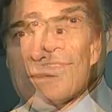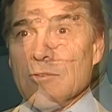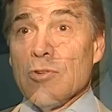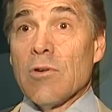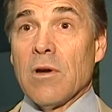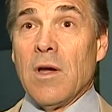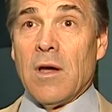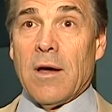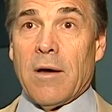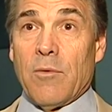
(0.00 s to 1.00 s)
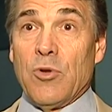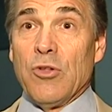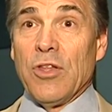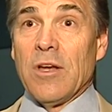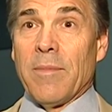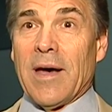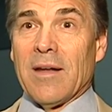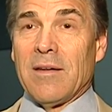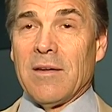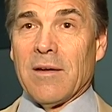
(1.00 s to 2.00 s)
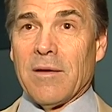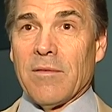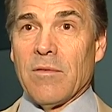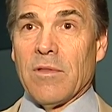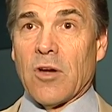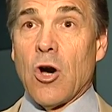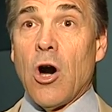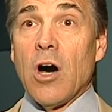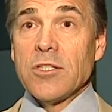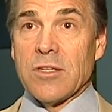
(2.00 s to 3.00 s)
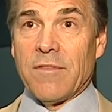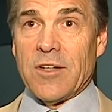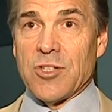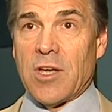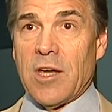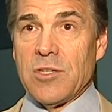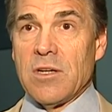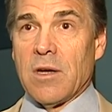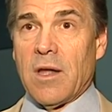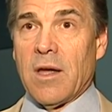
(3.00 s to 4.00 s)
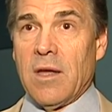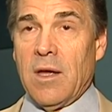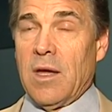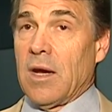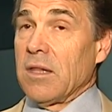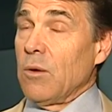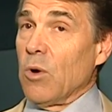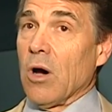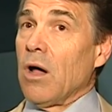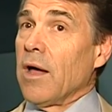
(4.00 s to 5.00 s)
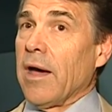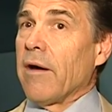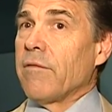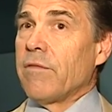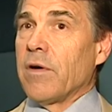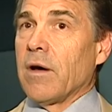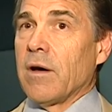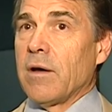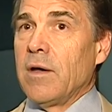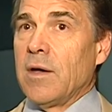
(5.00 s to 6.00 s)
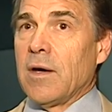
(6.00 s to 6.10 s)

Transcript: Sure. Uh, when you think about uh, the cost of education today, and I think we all have uh,